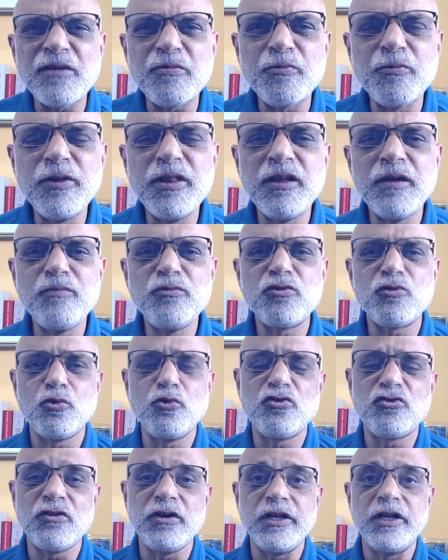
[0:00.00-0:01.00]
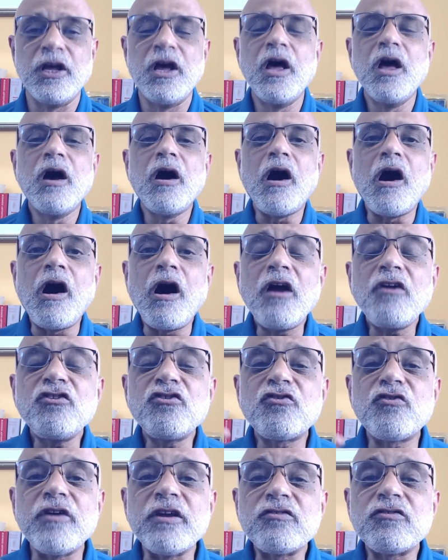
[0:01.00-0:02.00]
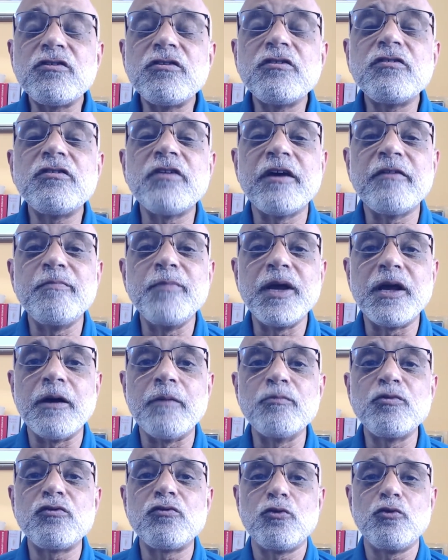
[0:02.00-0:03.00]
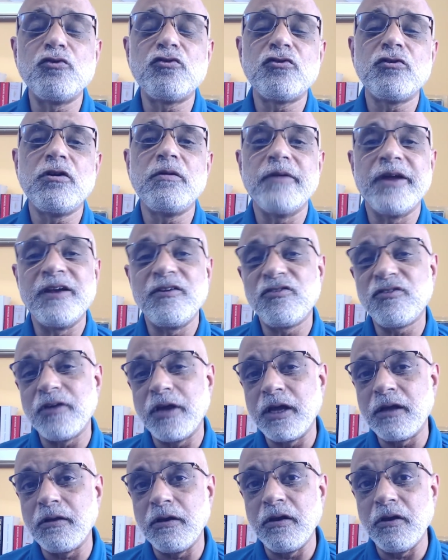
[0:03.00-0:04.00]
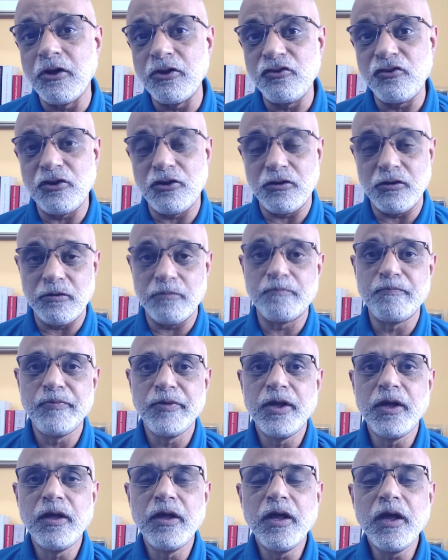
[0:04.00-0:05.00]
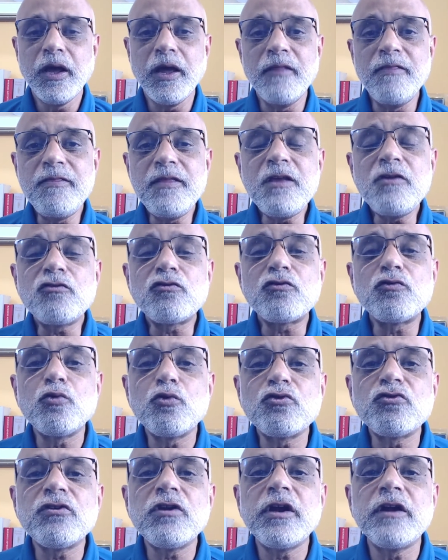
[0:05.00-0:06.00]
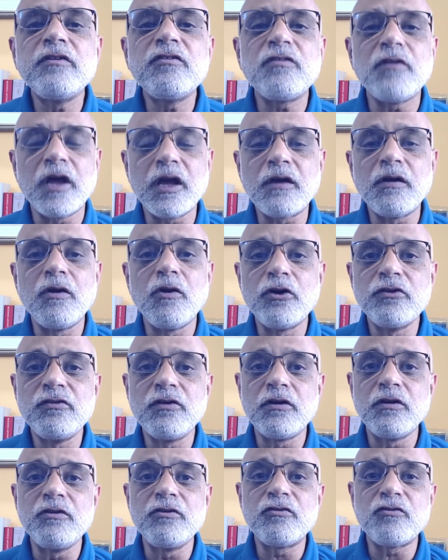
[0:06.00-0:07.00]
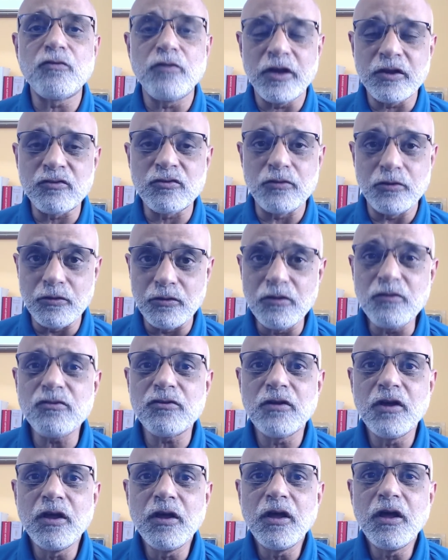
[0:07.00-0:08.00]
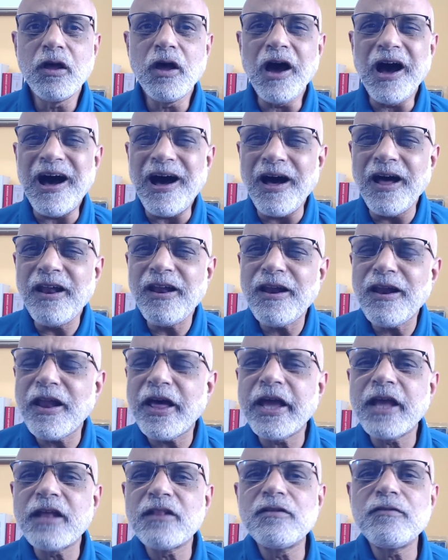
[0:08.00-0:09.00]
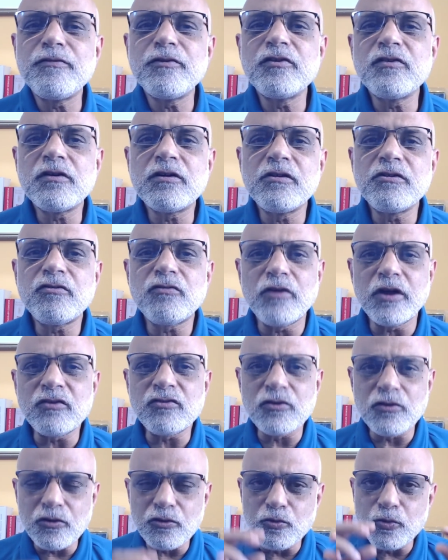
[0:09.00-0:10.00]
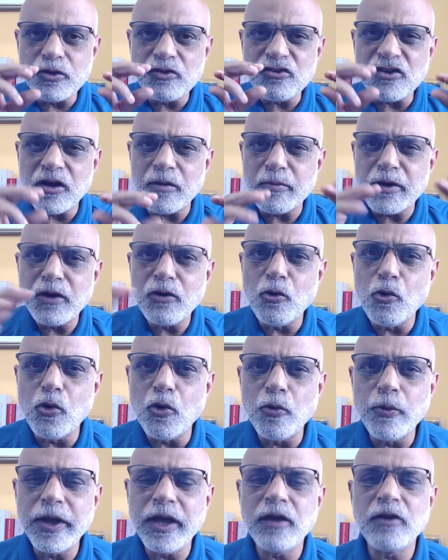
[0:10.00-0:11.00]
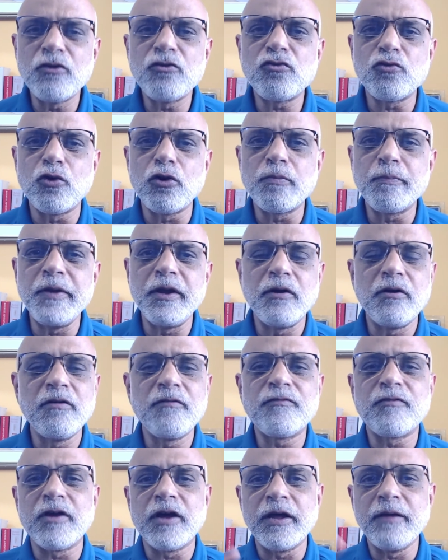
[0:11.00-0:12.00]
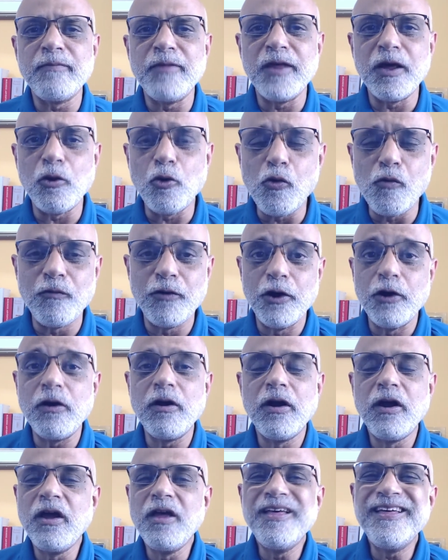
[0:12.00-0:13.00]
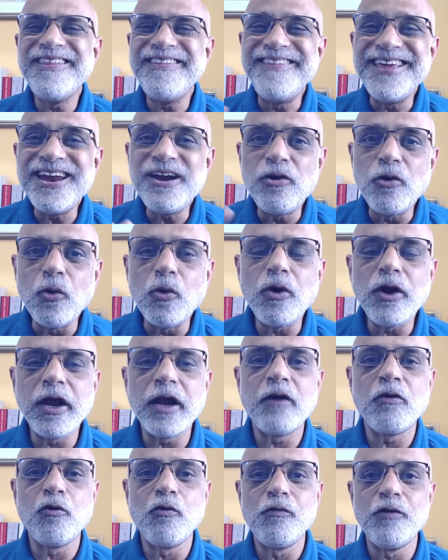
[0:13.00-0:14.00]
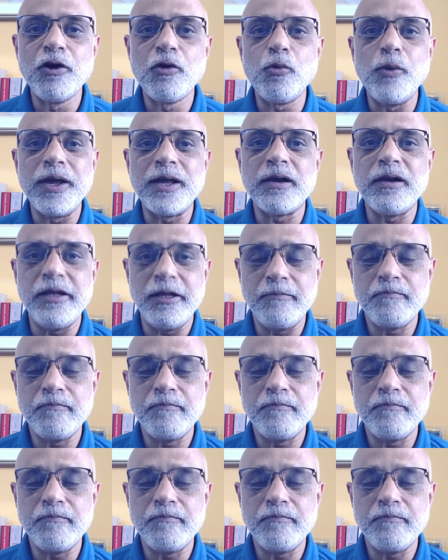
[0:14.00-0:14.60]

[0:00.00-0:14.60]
with him socially? Our stressors have become social and psychological. And these social and psychological stressors Unlike the physical stressors, which come and go away in a short period of time, they're over, they don't get over quickly.